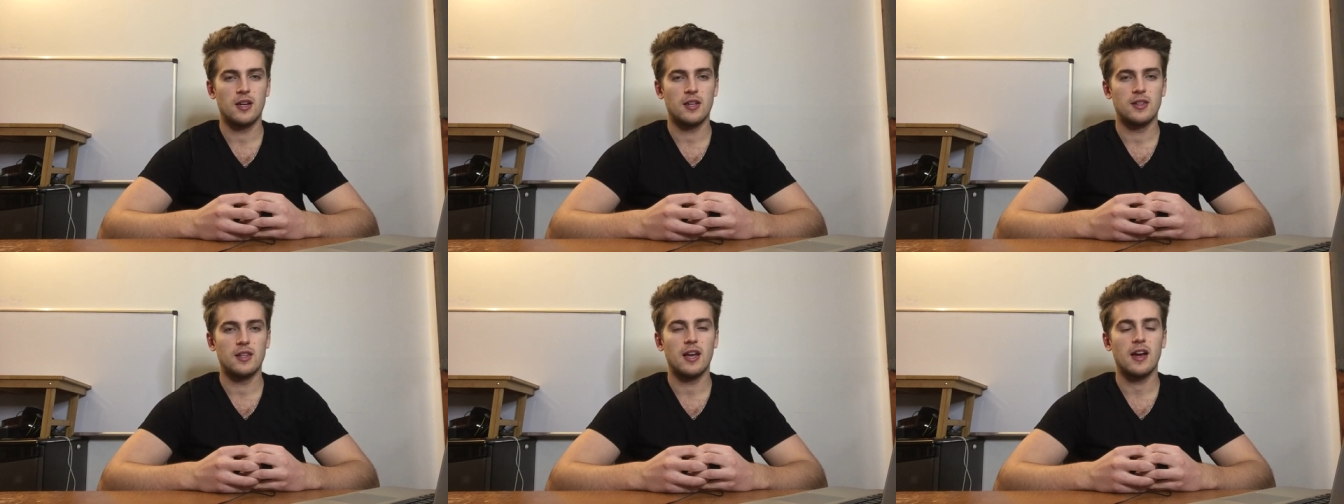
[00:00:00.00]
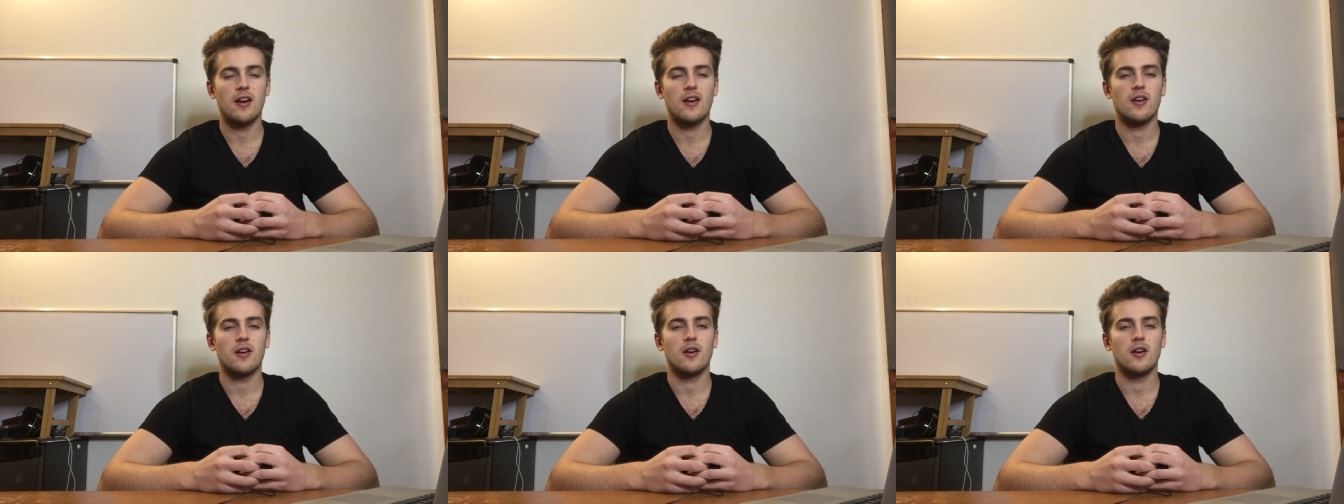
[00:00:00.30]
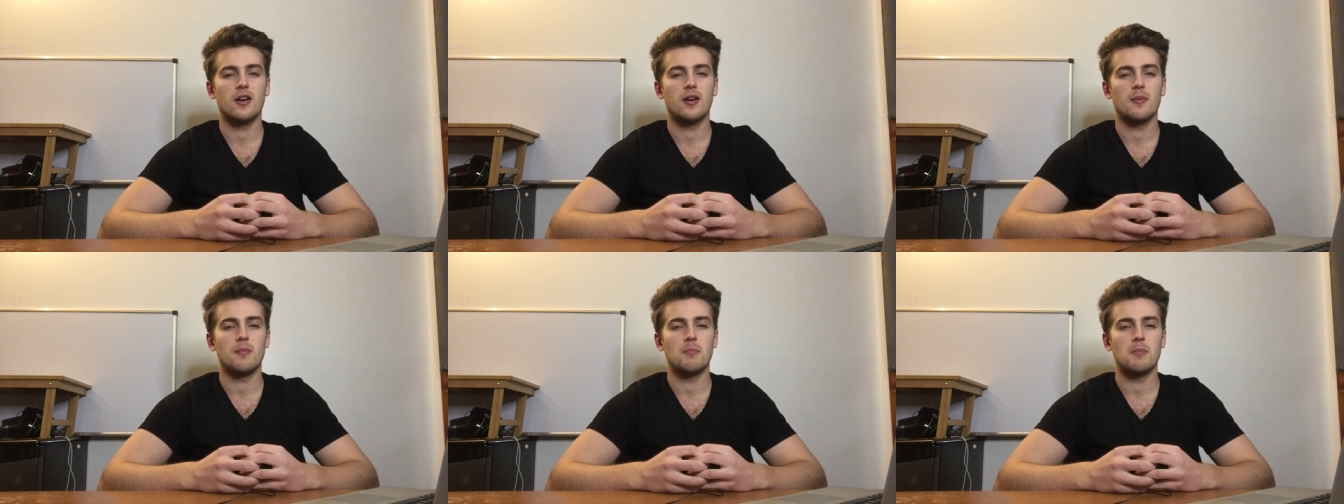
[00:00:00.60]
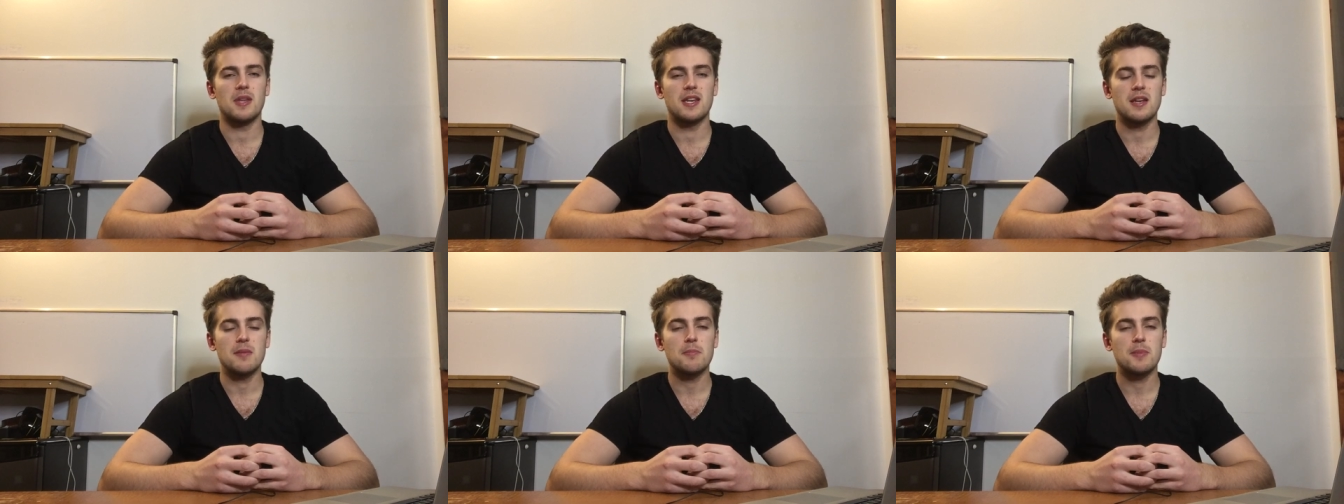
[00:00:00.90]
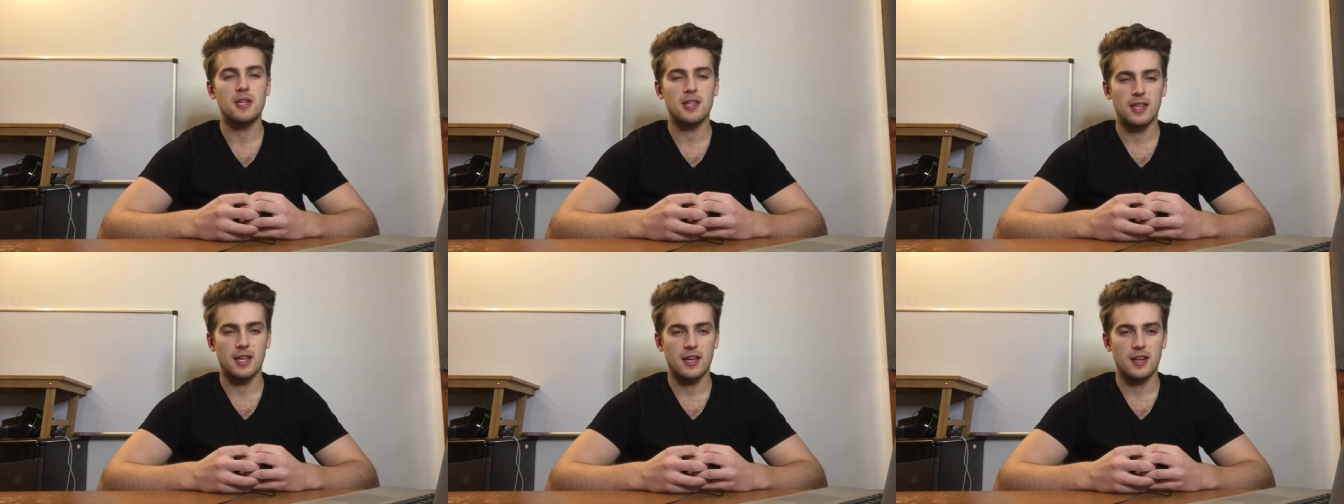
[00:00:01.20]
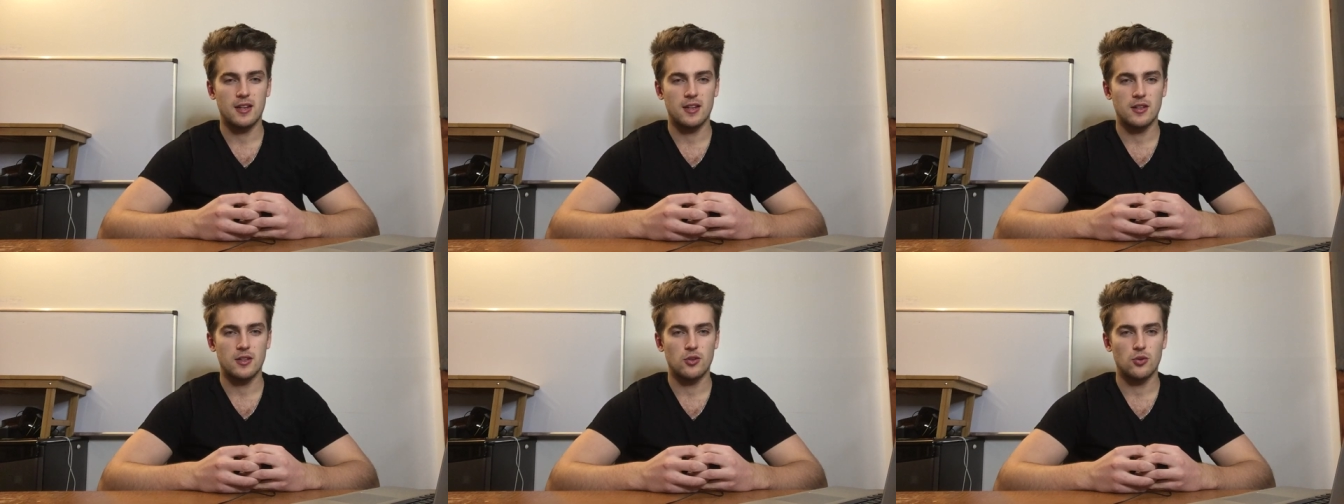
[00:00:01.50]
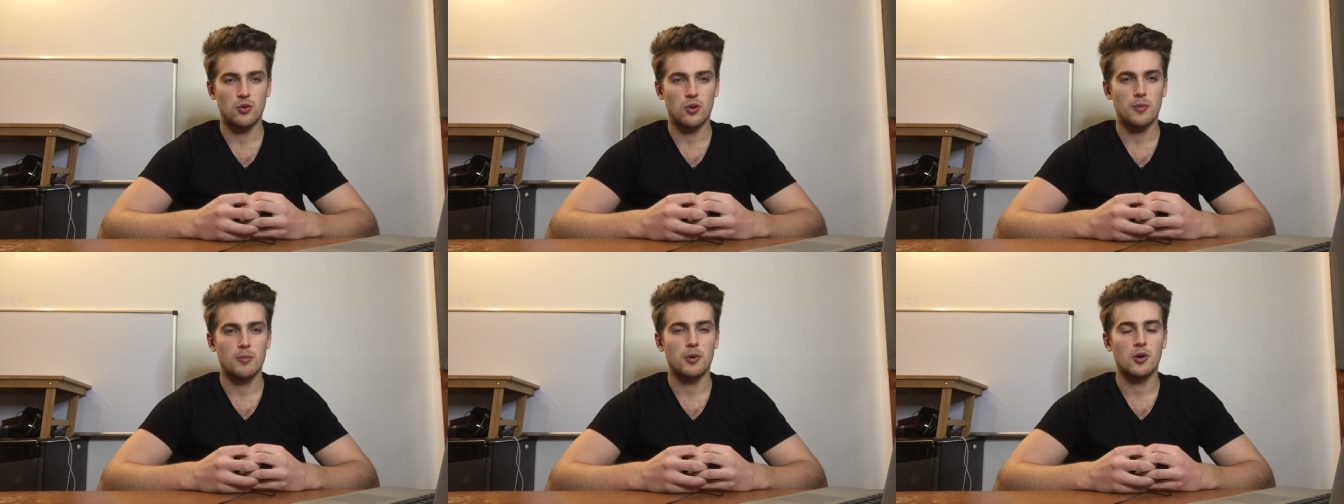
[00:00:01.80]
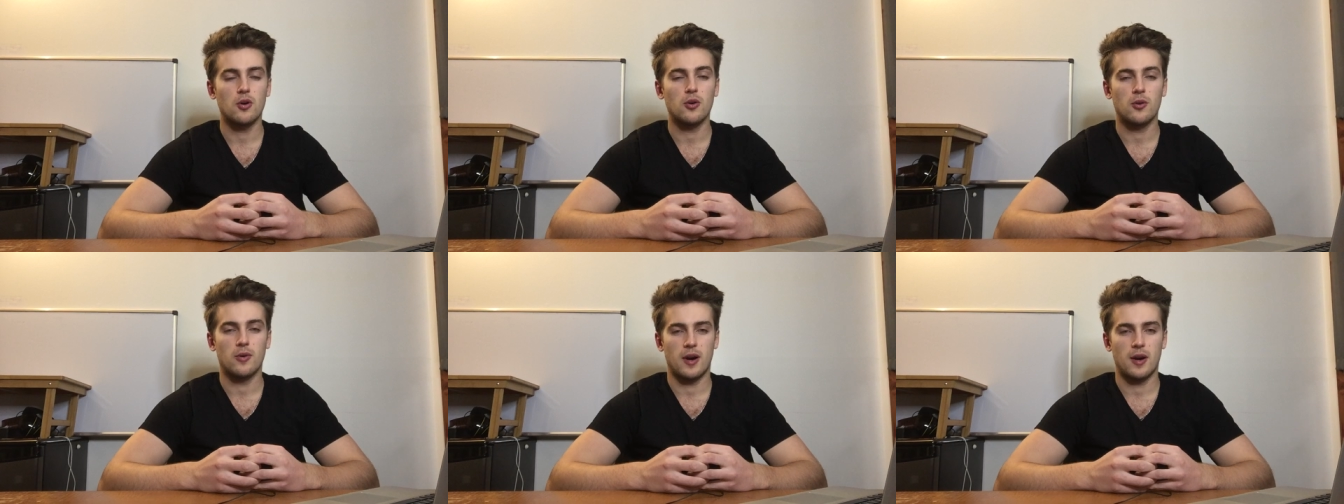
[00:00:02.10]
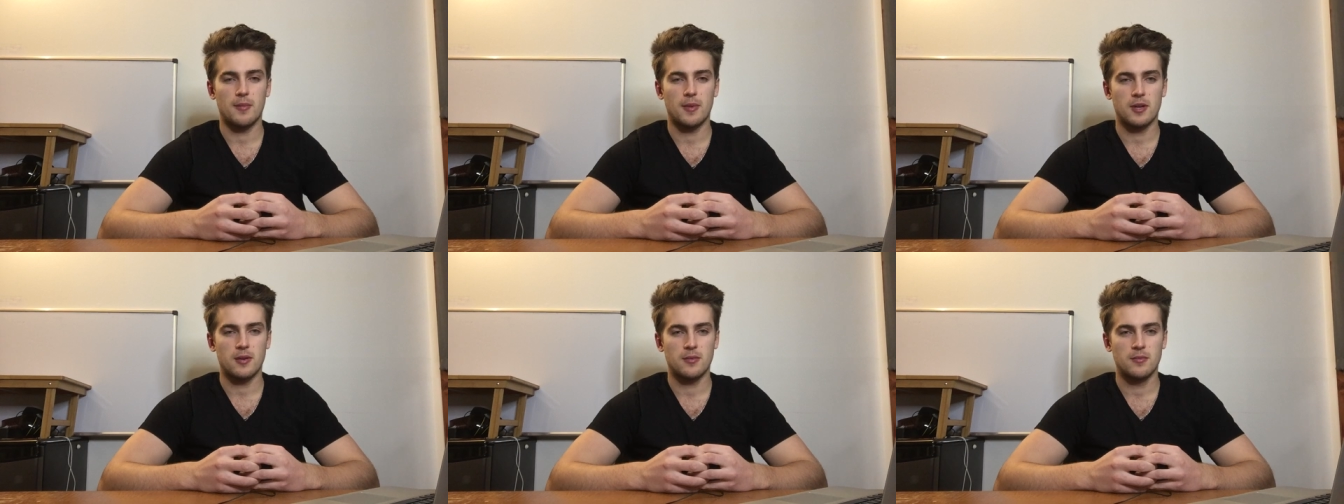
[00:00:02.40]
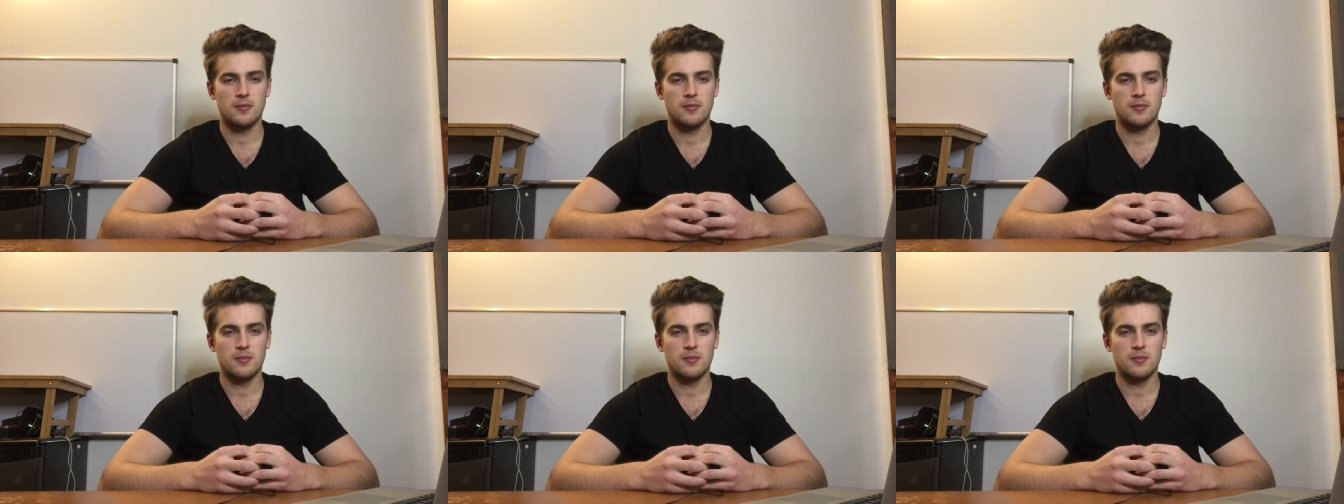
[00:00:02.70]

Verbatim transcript: they're manipulating your programming.